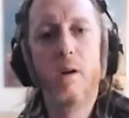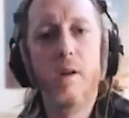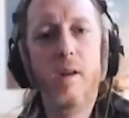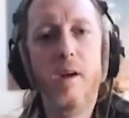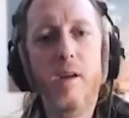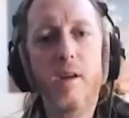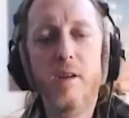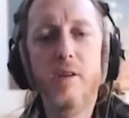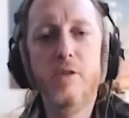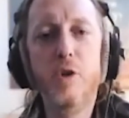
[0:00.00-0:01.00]
Yep.
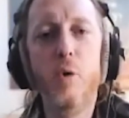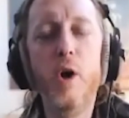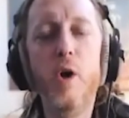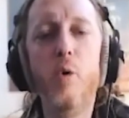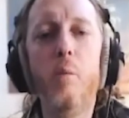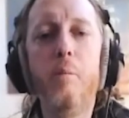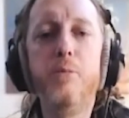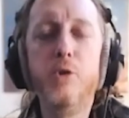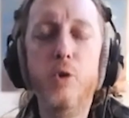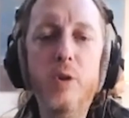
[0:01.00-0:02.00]
You, you don't know.
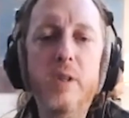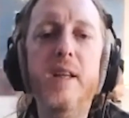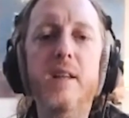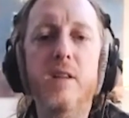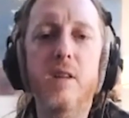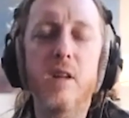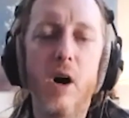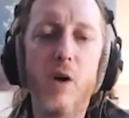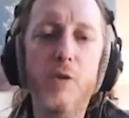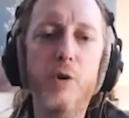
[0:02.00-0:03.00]
So you need
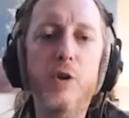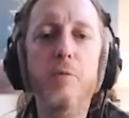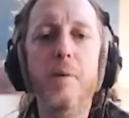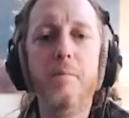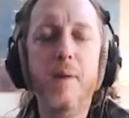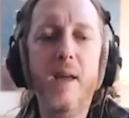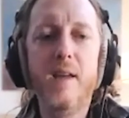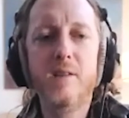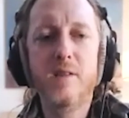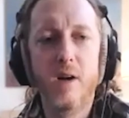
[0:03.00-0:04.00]
other human
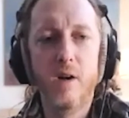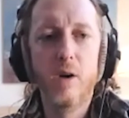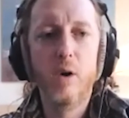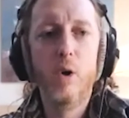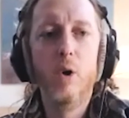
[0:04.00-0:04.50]
beings there